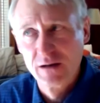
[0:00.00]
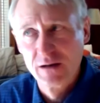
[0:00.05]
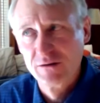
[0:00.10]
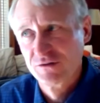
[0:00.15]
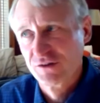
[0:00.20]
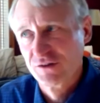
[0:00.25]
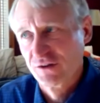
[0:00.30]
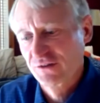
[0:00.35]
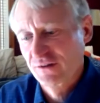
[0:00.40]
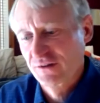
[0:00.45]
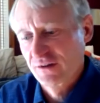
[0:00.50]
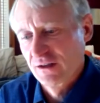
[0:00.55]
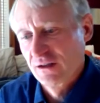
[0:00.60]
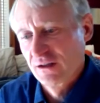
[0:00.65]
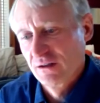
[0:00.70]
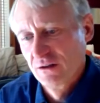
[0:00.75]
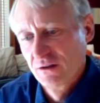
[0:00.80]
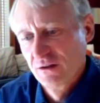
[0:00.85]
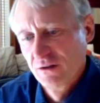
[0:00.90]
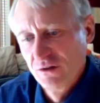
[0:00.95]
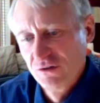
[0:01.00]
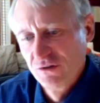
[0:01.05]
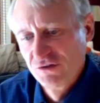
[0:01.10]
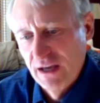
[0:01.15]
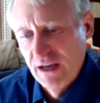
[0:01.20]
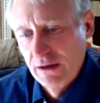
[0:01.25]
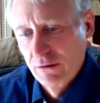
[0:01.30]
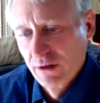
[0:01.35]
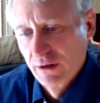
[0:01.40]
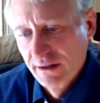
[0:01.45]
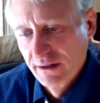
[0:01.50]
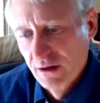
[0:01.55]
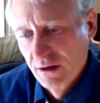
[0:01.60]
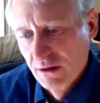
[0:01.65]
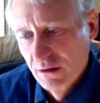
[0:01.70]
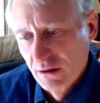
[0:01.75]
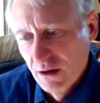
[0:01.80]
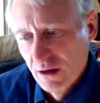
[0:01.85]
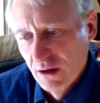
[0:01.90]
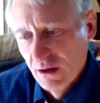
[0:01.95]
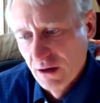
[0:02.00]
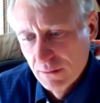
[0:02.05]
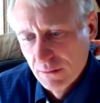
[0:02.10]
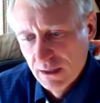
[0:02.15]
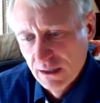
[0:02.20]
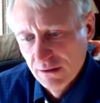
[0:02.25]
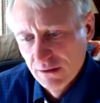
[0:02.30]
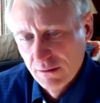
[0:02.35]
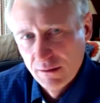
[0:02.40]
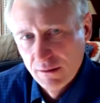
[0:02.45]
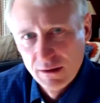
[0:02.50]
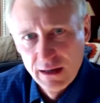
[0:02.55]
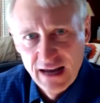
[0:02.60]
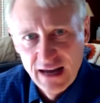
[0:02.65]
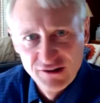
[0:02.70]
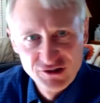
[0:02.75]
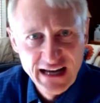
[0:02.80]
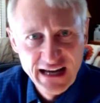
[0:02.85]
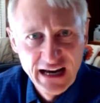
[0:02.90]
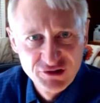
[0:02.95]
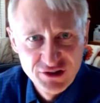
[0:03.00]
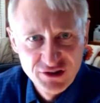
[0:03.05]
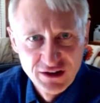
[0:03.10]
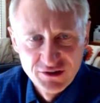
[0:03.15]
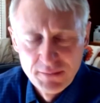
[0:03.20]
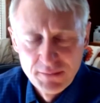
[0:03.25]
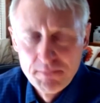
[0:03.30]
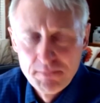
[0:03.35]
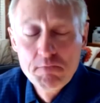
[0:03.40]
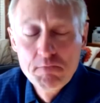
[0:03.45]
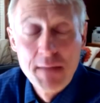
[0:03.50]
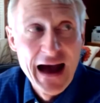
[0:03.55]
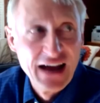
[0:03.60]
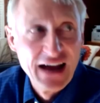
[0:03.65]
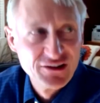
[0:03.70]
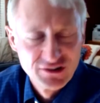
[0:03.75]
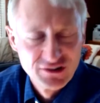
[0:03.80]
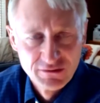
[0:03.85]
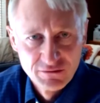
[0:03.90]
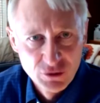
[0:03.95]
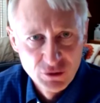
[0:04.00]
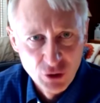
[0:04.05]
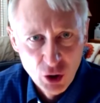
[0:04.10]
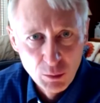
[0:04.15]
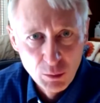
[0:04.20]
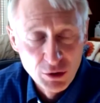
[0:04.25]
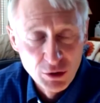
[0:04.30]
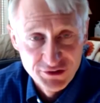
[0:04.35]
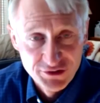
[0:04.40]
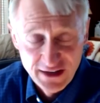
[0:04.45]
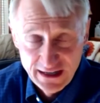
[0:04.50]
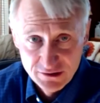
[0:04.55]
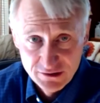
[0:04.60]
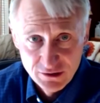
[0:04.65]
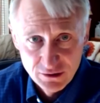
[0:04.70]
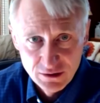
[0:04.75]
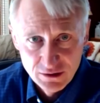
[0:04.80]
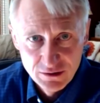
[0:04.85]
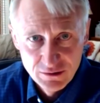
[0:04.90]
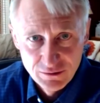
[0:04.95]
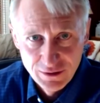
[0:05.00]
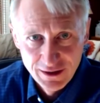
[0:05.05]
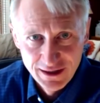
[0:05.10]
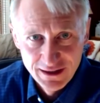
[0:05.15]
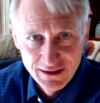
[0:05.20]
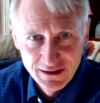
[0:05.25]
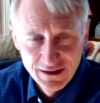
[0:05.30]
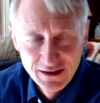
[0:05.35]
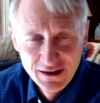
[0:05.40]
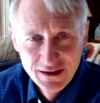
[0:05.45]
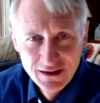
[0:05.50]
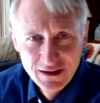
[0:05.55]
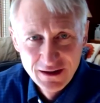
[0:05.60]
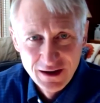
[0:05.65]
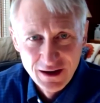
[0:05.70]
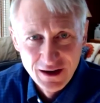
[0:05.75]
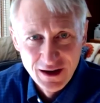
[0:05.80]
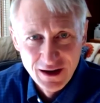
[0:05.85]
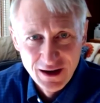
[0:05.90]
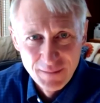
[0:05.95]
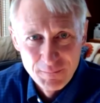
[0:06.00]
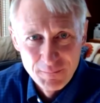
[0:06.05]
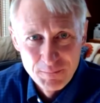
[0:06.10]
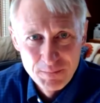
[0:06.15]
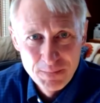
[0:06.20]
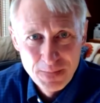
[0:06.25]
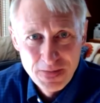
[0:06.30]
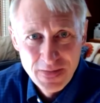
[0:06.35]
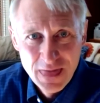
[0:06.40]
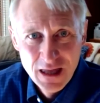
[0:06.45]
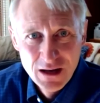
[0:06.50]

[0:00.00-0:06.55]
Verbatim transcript: just generally the um, it, education is a massive global sector, right? Um,